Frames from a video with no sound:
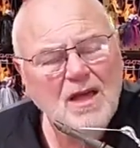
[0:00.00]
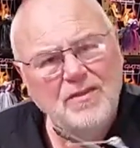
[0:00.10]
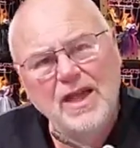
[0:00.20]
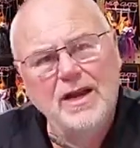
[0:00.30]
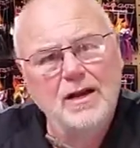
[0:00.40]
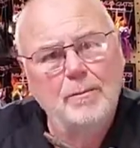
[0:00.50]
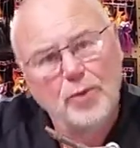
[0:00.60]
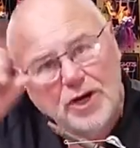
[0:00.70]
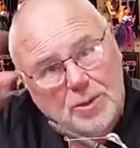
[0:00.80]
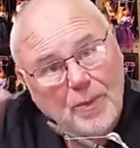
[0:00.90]
then
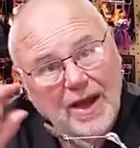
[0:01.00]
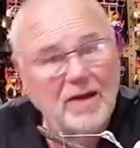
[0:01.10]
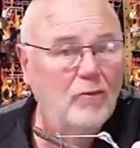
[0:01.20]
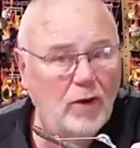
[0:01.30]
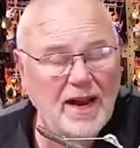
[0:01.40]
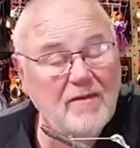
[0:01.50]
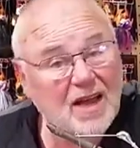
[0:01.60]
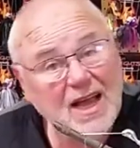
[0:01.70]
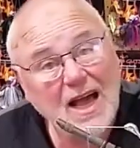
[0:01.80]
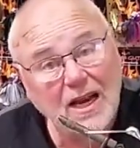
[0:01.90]
pressure pack of whatever
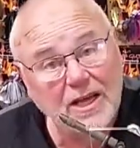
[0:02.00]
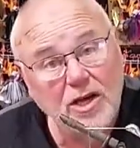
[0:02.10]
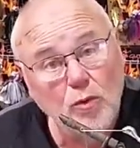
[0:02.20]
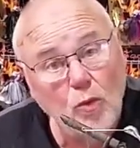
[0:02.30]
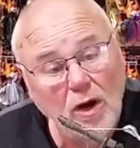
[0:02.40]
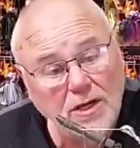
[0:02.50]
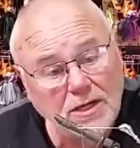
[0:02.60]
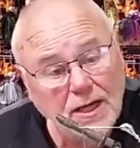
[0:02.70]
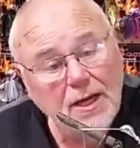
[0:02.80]
color you want.